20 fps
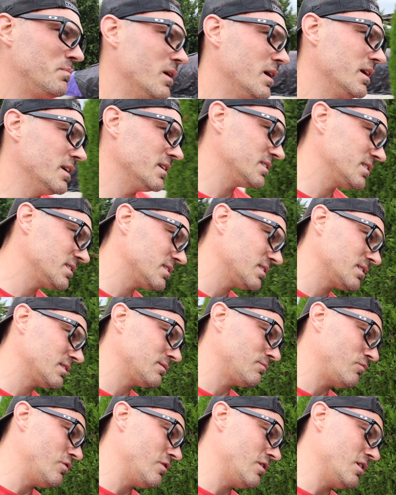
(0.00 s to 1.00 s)
It's
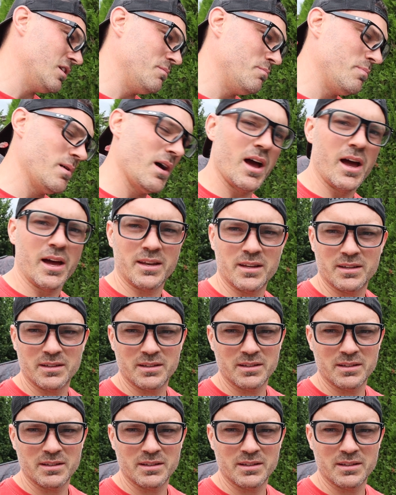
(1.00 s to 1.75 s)
really bad.